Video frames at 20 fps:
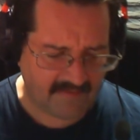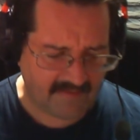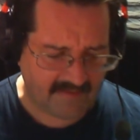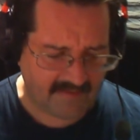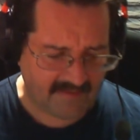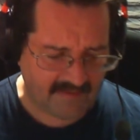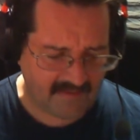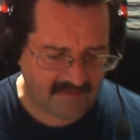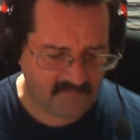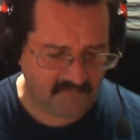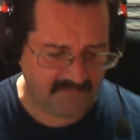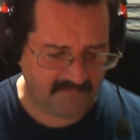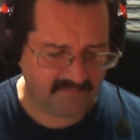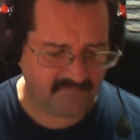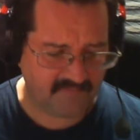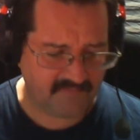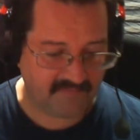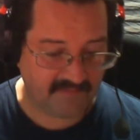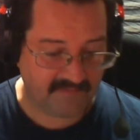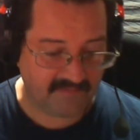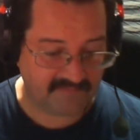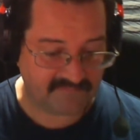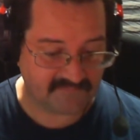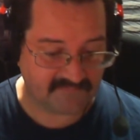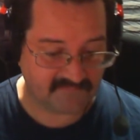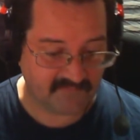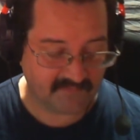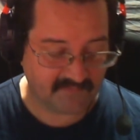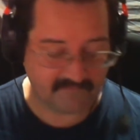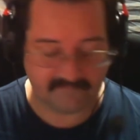whenever you cast
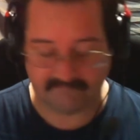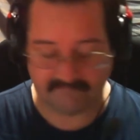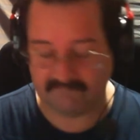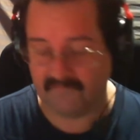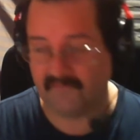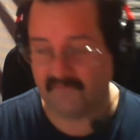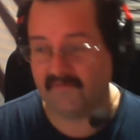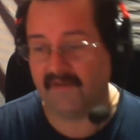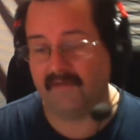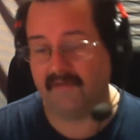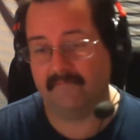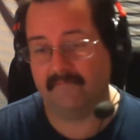a okay.